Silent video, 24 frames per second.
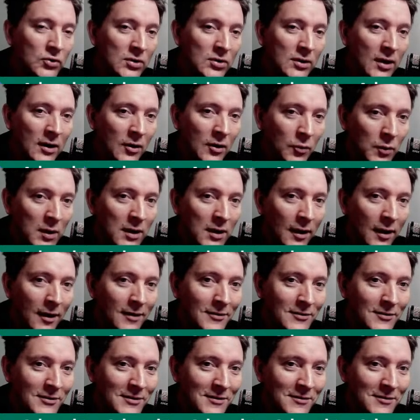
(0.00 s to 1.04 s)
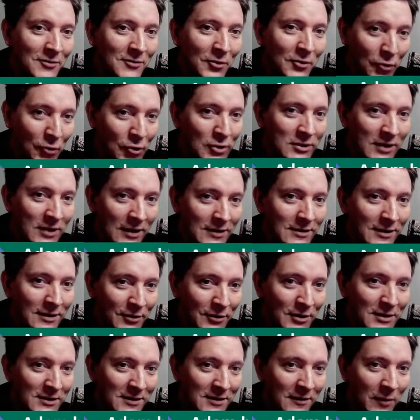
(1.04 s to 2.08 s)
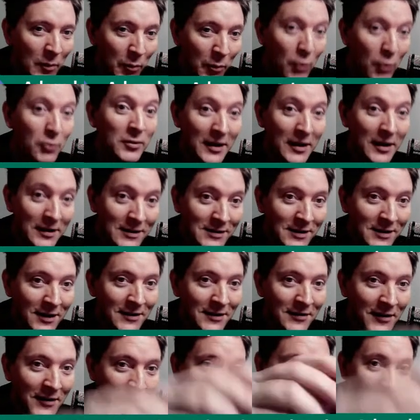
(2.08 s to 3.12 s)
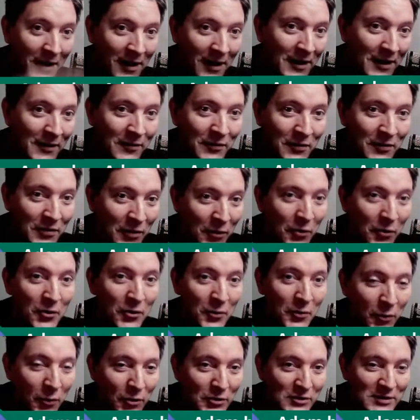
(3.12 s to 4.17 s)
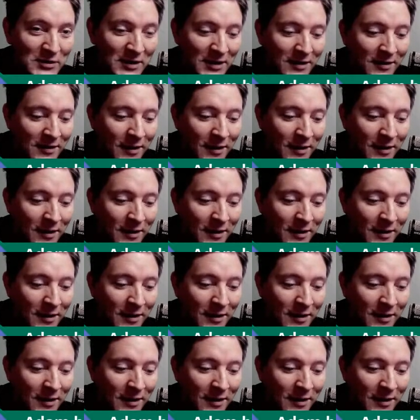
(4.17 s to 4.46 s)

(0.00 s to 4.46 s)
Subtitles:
at the weekend the two sides of Christie, the Paul Dyke side and the Colin Watt side.